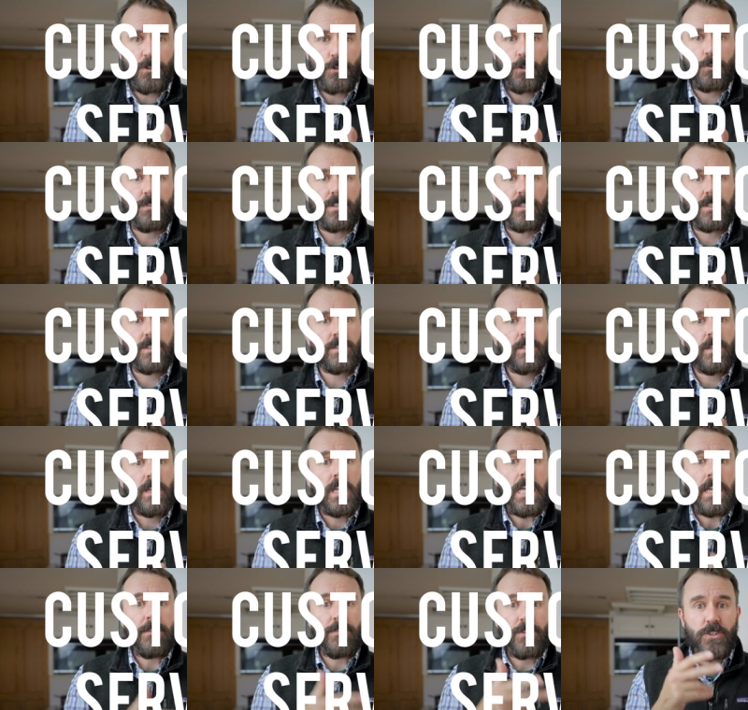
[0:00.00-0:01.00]
service.
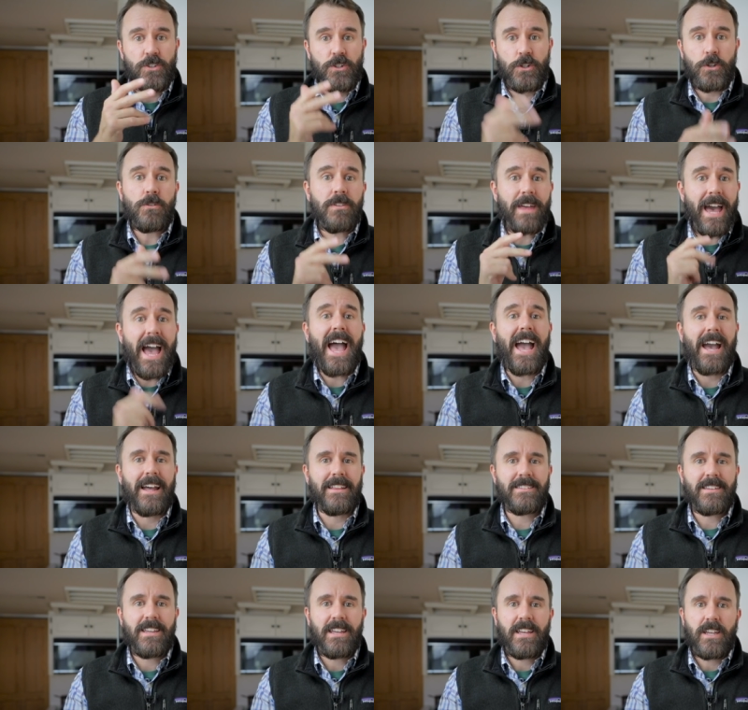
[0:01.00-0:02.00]
If you do that,
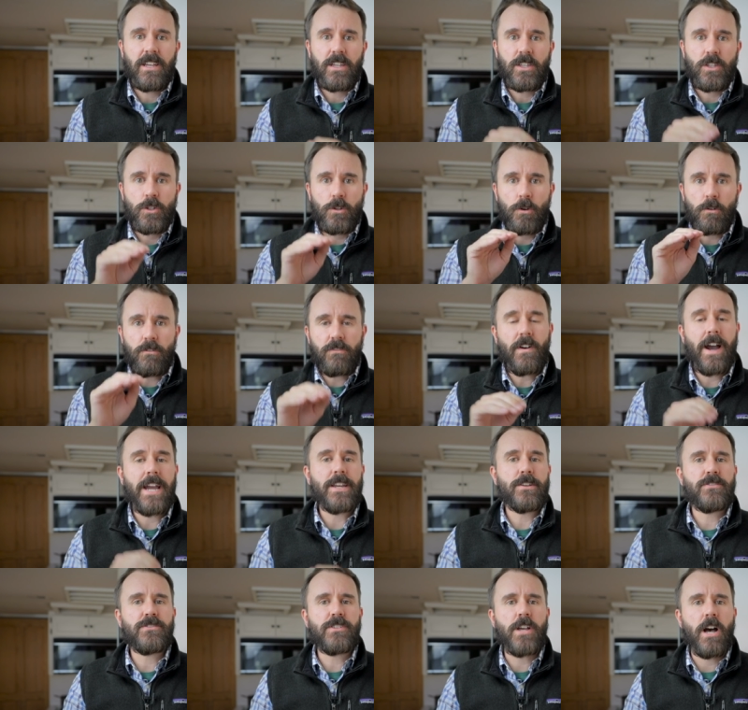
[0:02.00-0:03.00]
you'll
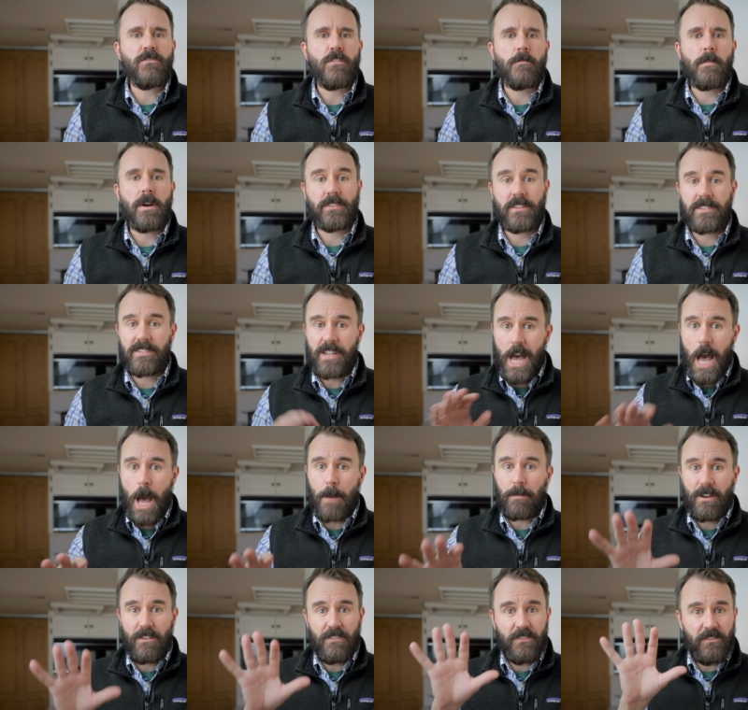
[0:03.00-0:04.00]
find yourself among the
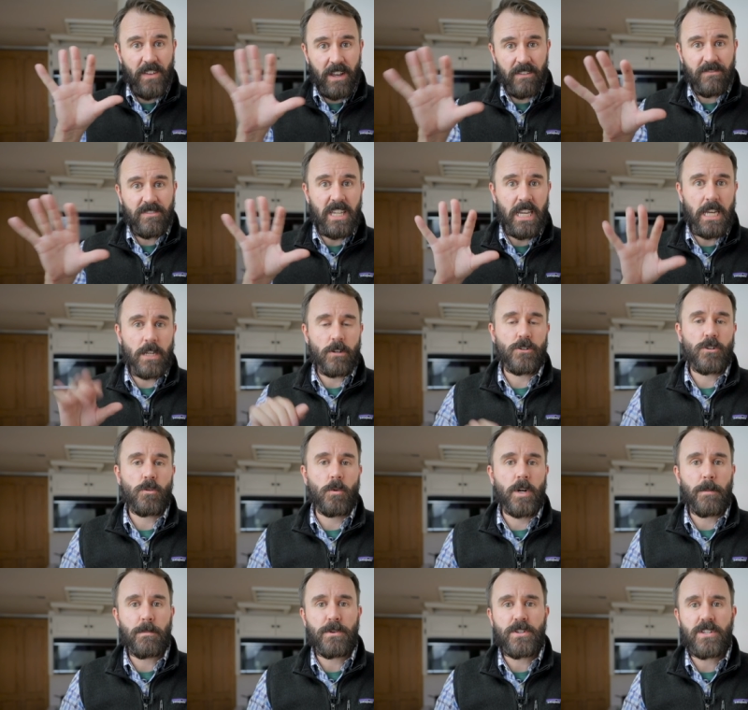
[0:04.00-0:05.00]
top 15 or
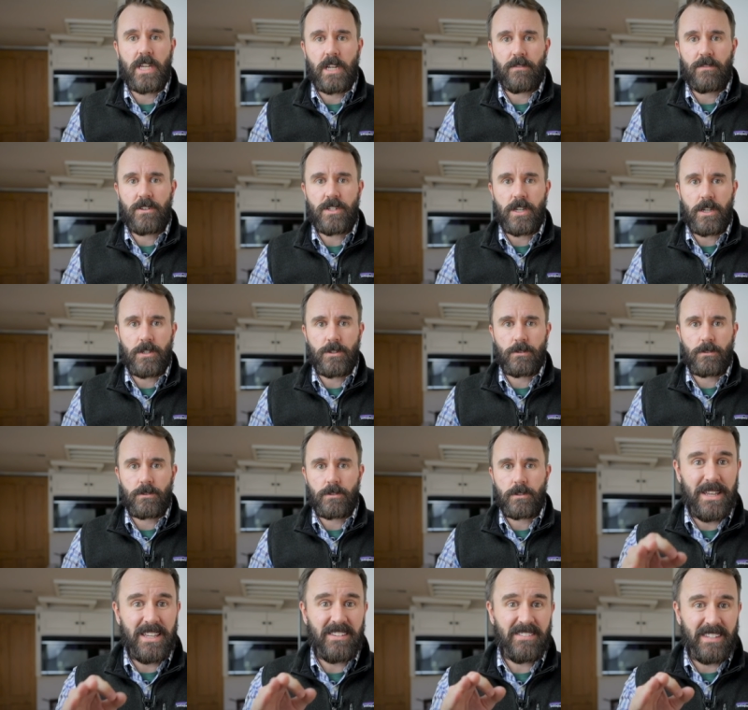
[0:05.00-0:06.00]
20% of
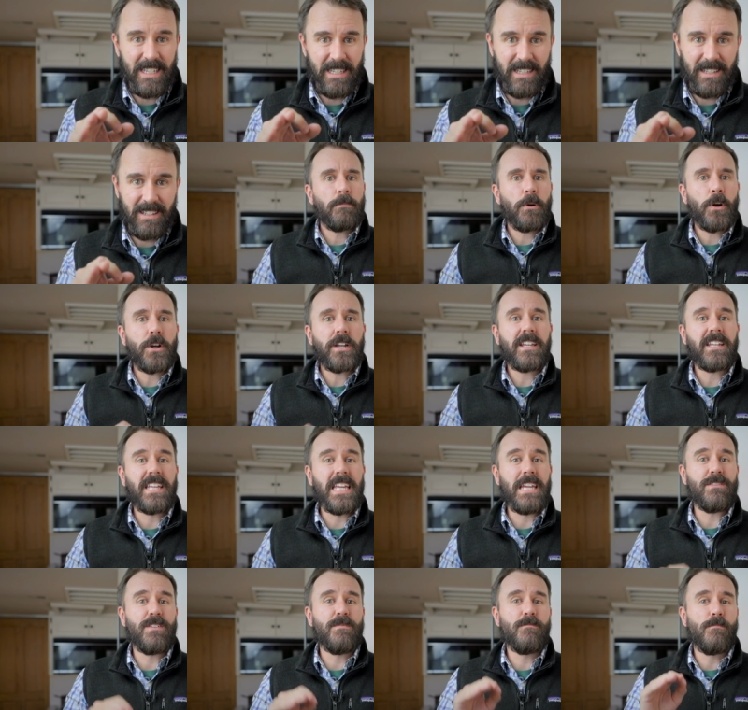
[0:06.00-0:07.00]
adjusters busy. Put in
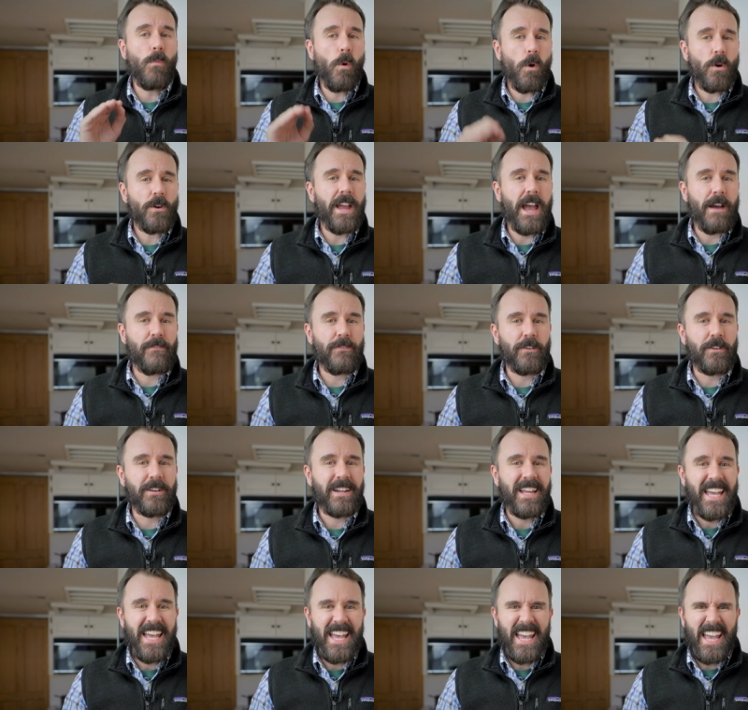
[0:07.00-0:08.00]
even more
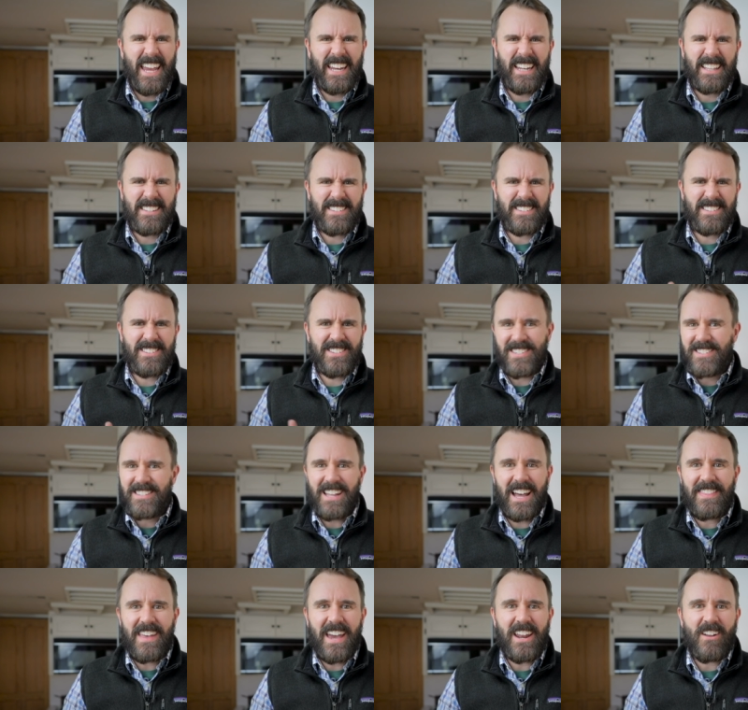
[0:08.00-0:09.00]
effort, and it's just
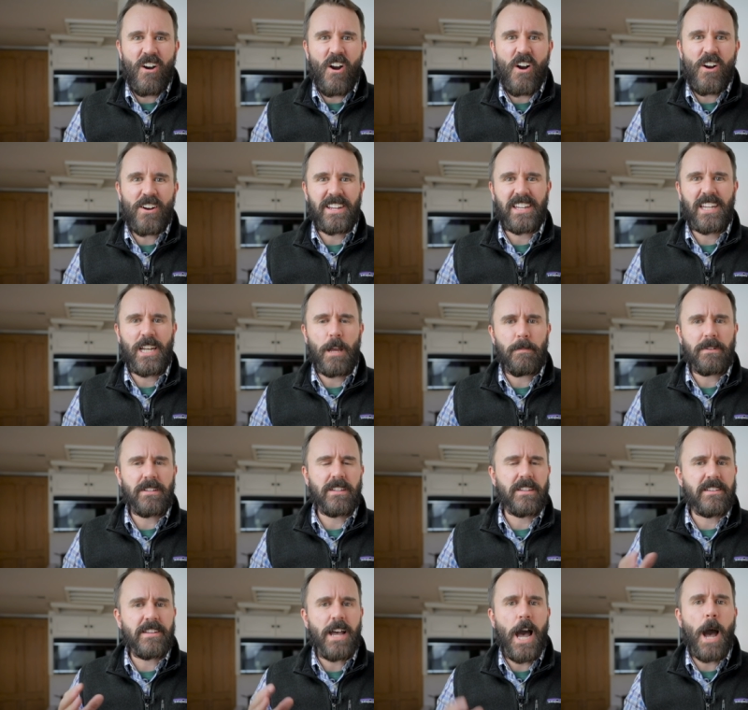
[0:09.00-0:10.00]
not that hard to get up
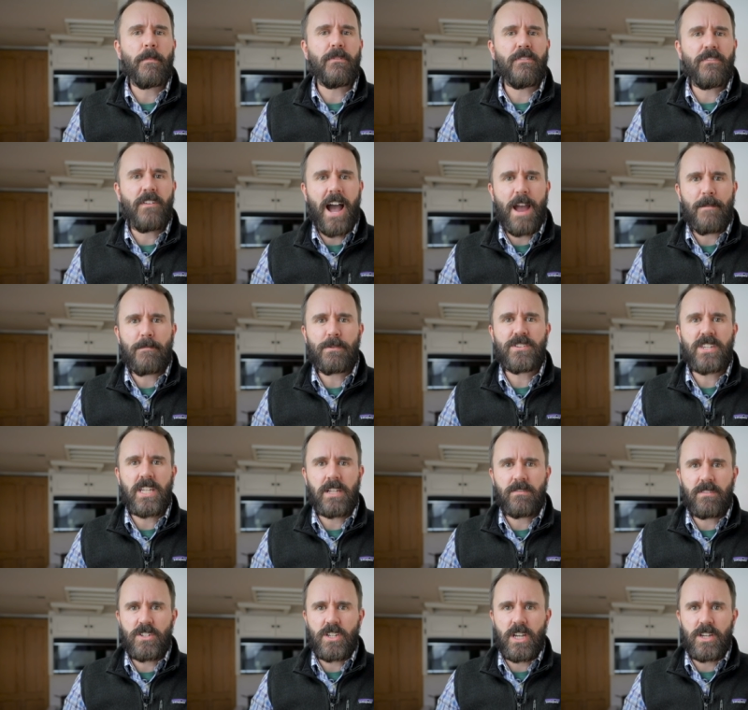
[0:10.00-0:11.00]
into the top
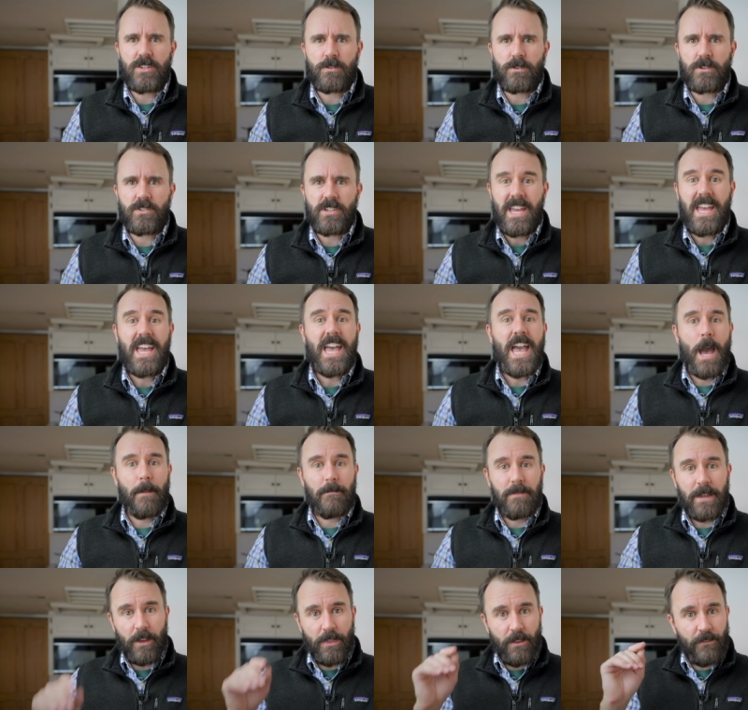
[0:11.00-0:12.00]
5% of adjusters
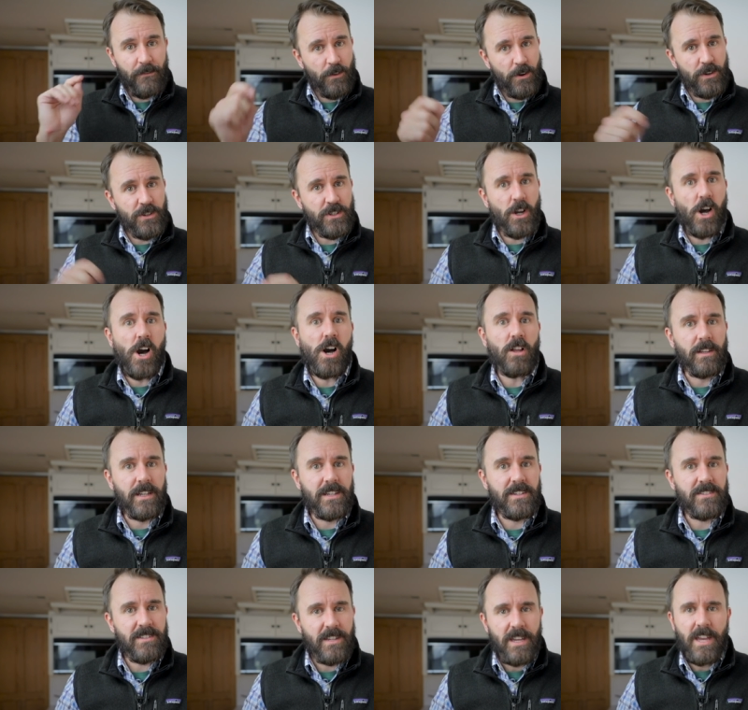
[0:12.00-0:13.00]
and be on the first call
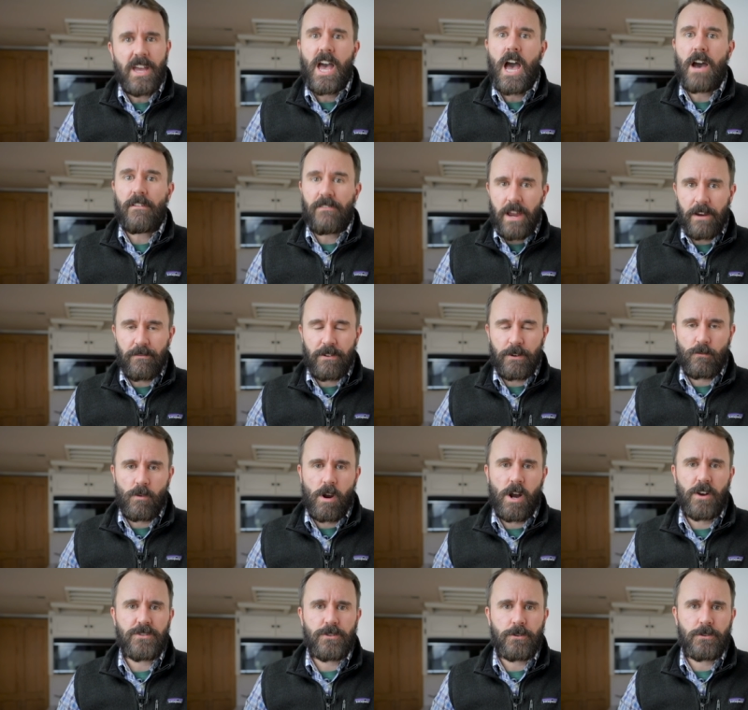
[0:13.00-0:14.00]
list of every
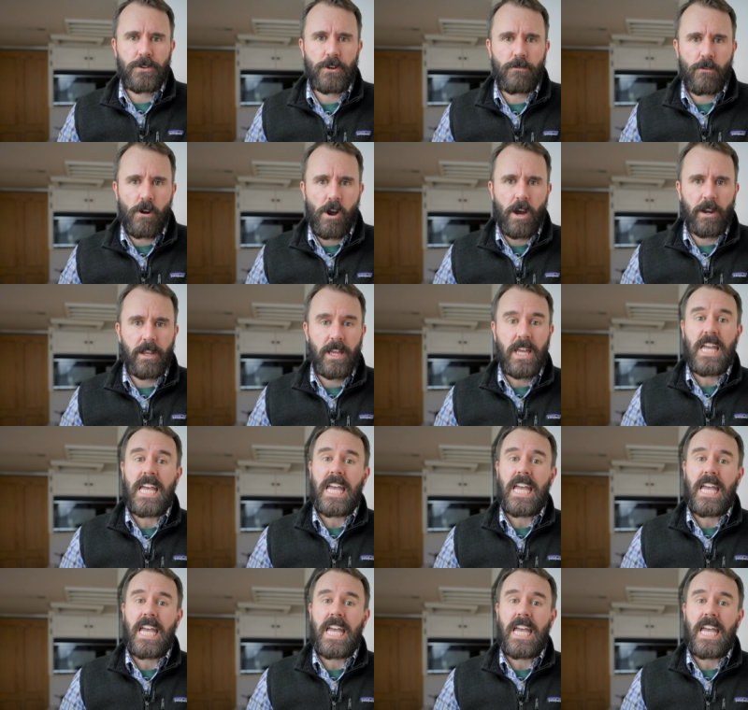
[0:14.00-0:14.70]
roster you're on.